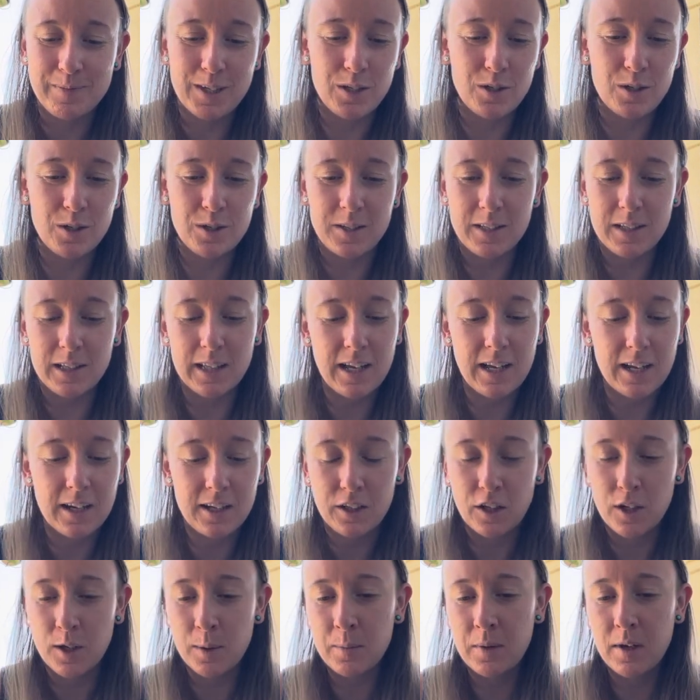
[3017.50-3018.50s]
to just let it
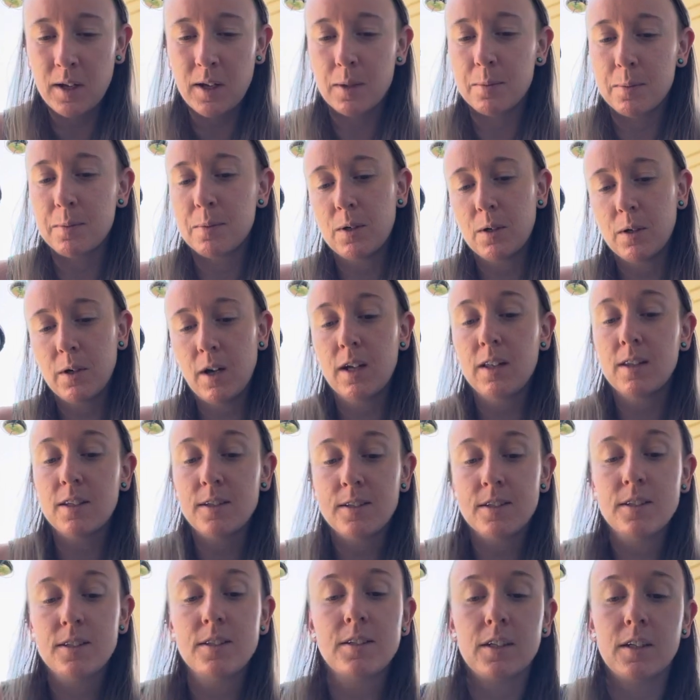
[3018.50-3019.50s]
come up. Okay,
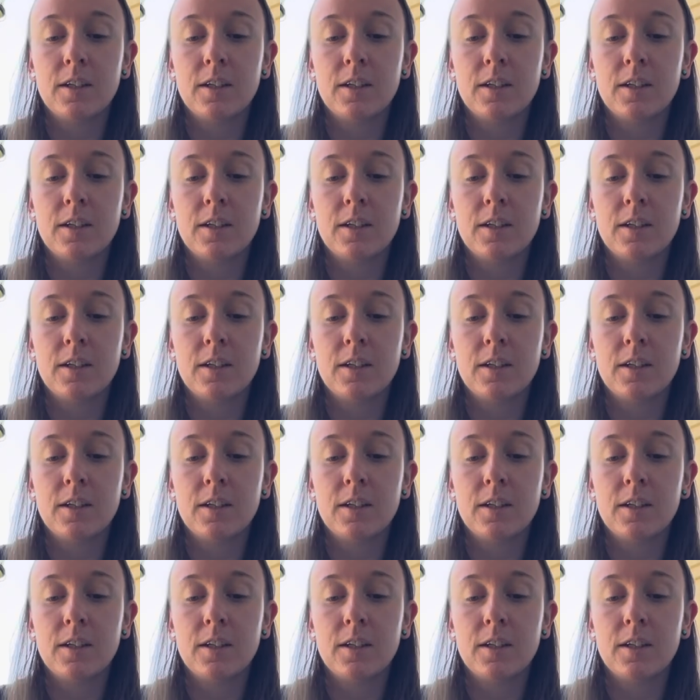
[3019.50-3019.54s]
this is